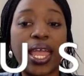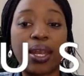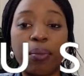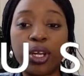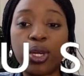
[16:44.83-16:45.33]

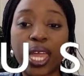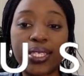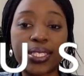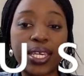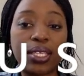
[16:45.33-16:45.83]
But you
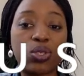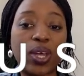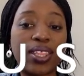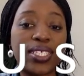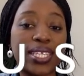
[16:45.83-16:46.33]
can see
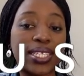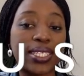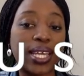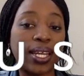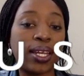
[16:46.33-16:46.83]

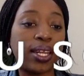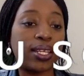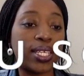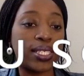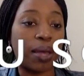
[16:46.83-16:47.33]
2016,
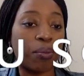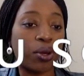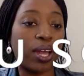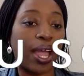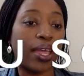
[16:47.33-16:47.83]

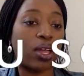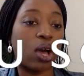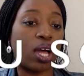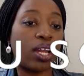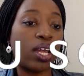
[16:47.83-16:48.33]
December, I
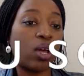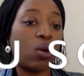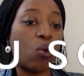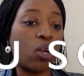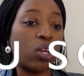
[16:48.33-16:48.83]
got
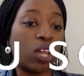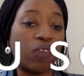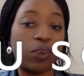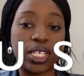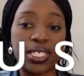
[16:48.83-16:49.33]

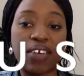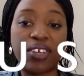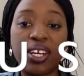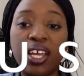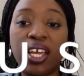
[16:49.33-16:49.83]

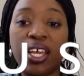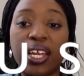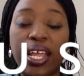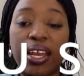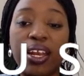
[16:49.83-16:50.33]
$1.47.
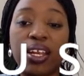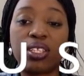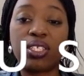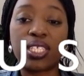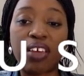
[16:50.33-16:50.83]

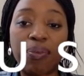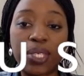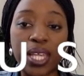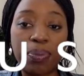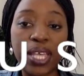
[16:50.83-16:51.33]
Then
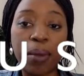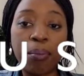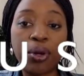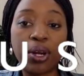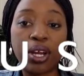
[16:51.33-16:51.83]

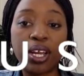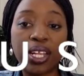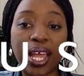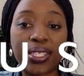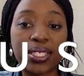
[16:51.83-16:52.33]

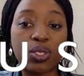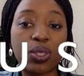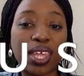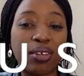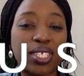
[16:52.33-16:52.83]
September, that's
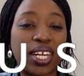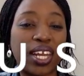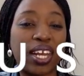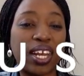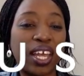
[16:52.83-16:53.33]

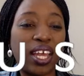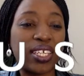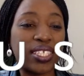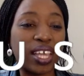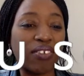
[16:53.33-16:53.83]

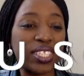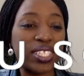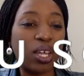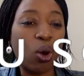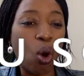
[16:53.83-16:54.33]

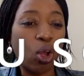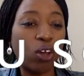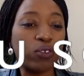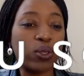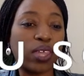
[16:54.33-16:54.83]
2007, the
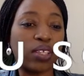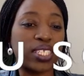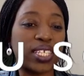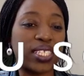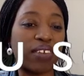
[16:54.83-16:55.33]
whole of
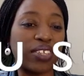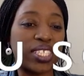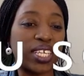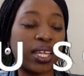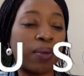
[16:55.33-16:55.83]

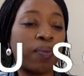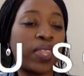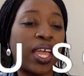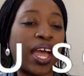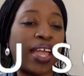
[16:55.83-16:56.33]
2017,
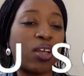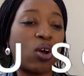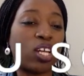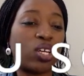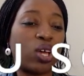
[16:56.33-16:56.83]
I
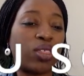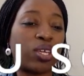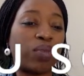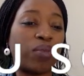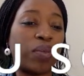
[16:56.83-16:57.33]
got
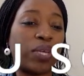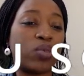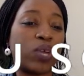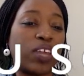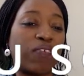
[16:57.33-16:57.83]
another maybe
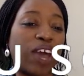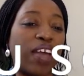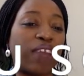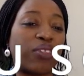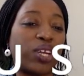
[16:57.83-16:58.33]

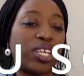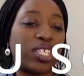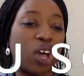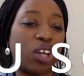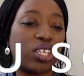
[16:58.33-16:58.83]

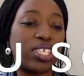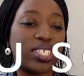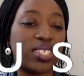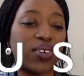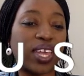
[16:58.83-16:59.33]

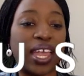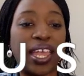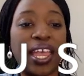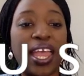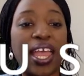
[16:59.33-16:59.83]
$25-$30.
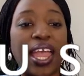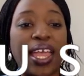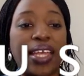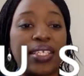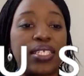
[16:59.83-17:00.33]
Okay.
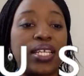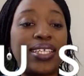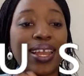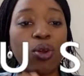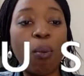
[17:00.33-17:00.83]
And
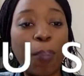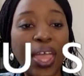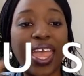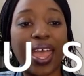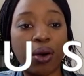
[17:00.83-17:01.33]
they don't
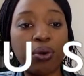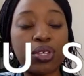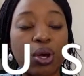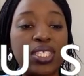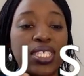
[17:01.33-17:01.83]
pay
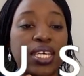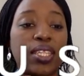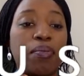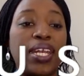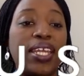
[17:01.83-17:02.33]
out
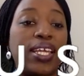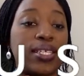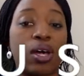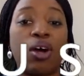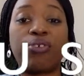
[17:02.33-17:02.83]
until the
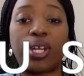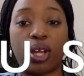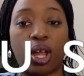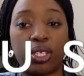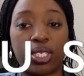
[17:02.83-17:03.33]
money is
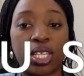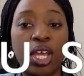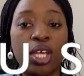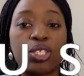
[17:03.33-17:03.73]
$100.